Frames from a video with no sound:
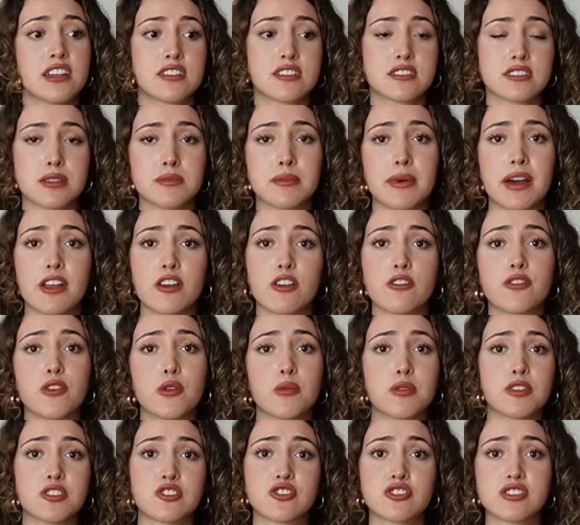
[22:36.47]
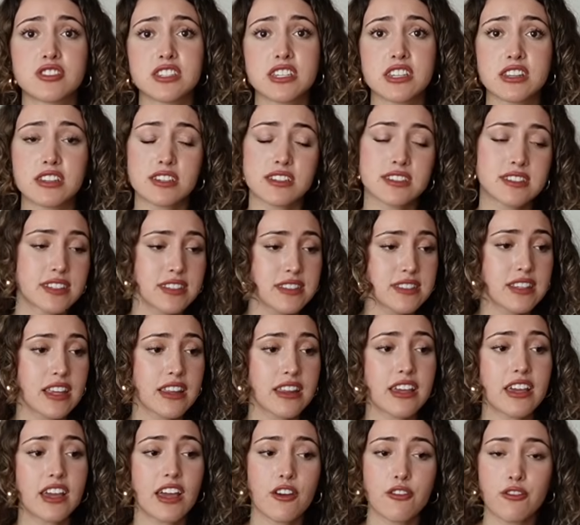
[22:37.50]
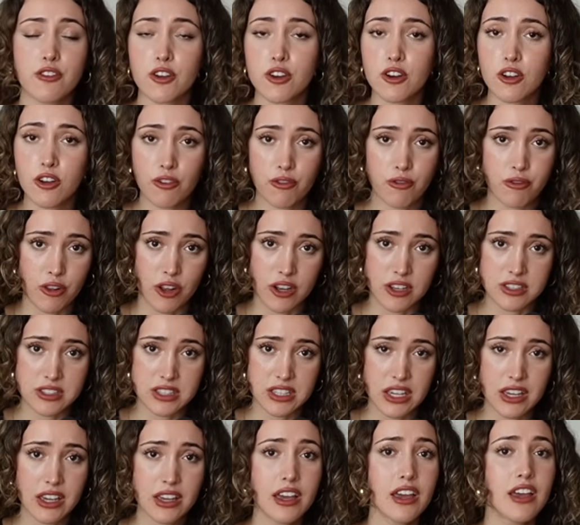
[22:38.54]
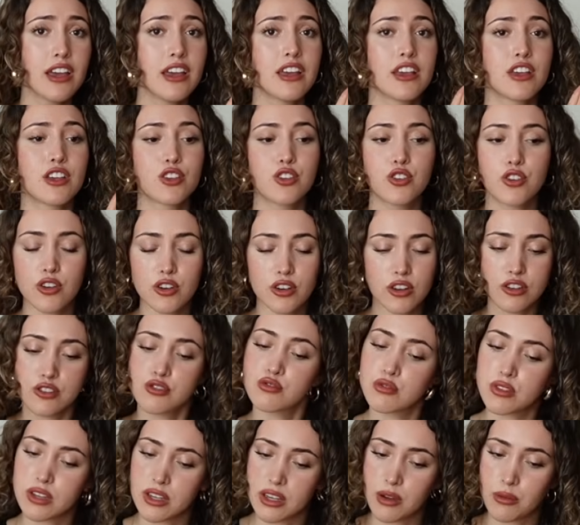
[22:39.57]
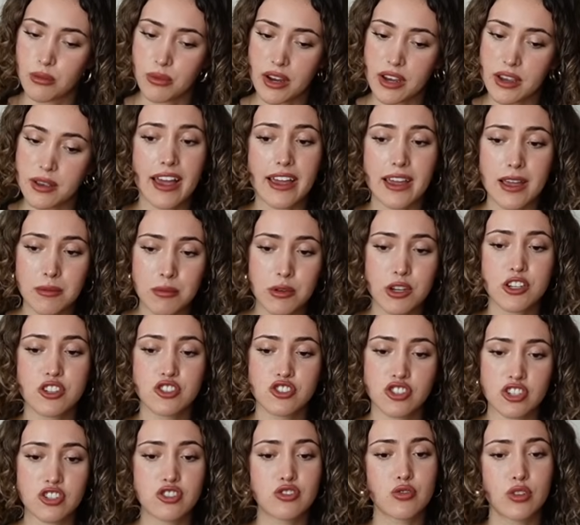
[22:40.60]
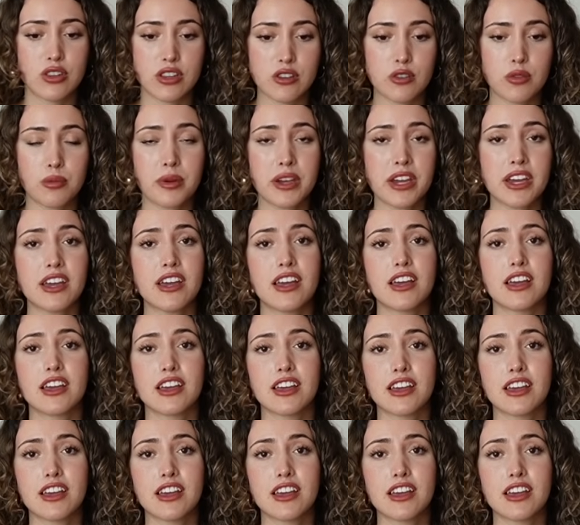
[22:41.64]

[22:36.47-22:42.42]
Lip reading: Doesn't matter if you brush your teeth consistently. If you're not flossing, you're not doing it right. I am gonna judge you a little bit.